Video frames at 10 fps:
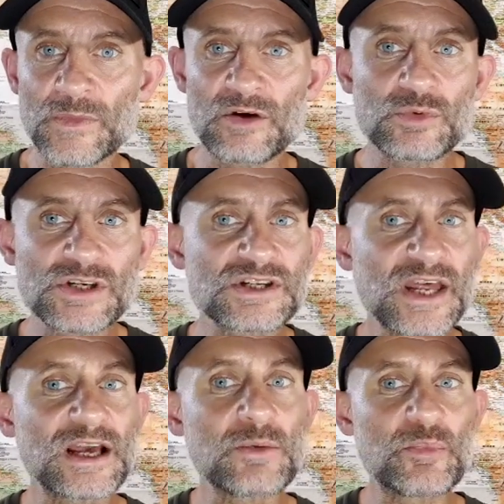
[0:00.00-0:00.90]
we just
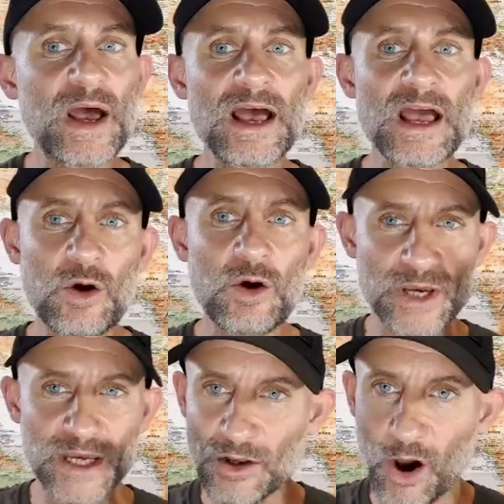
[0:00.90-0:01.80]
take a bit,
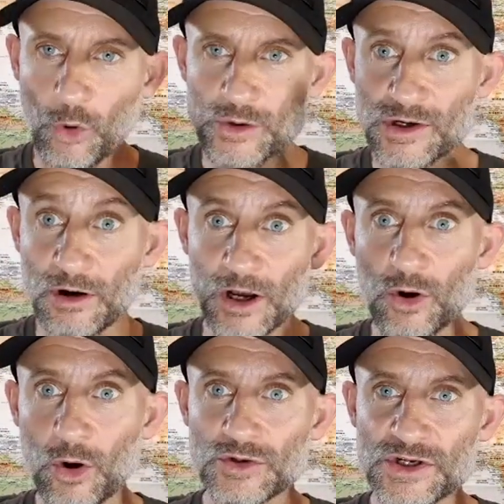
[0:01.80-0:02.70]
we can alter our
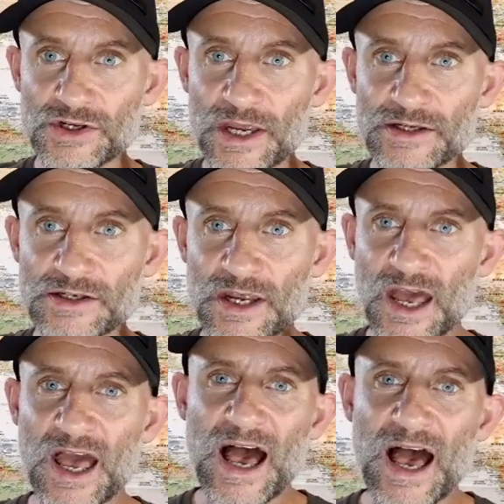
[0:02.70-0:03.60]
consciousness.
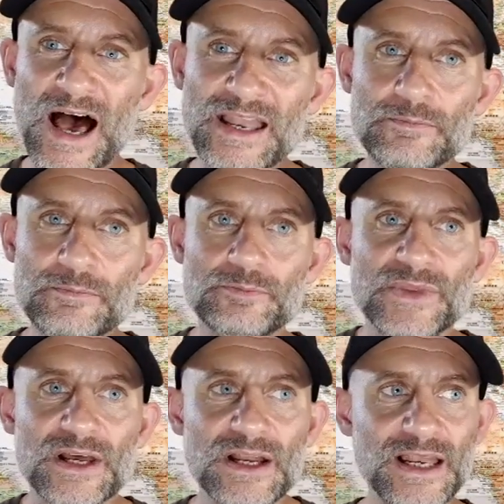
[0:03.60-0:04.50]
And
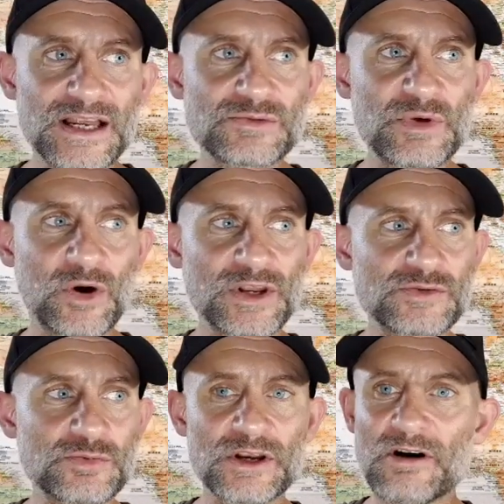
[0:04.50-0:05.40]
let's be
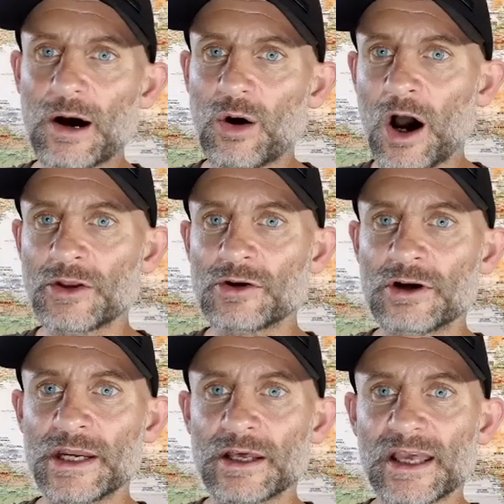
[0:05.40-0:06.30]
honest, when you're out
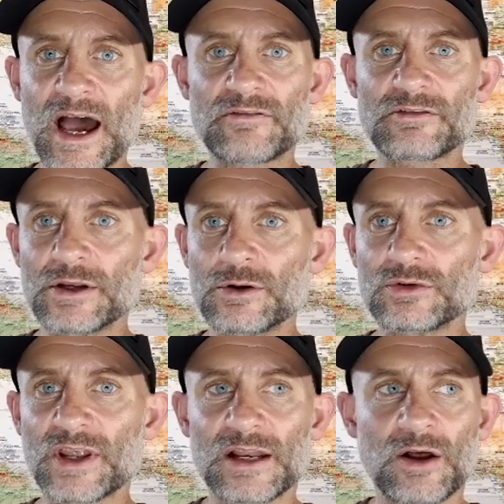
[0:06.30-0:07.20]
hunting and gathering all
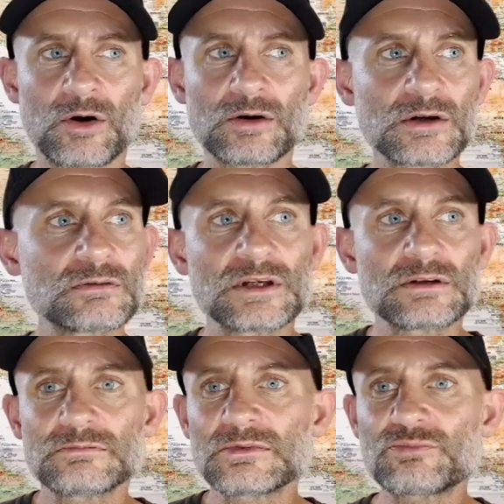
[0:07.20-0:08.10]
day long, it
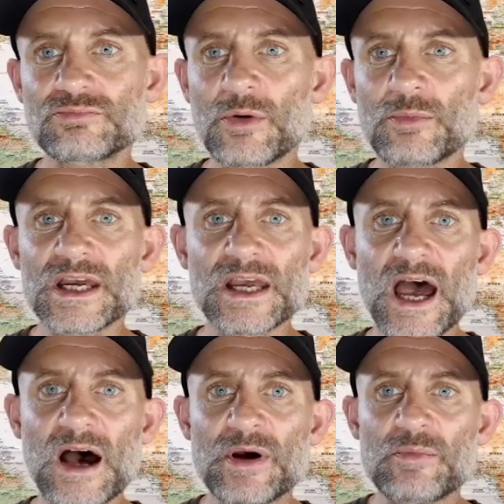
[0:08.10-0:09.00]
probably can
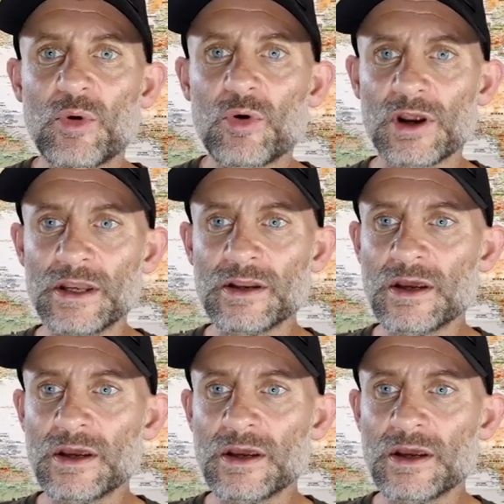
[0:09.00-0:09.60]
get a bit boring.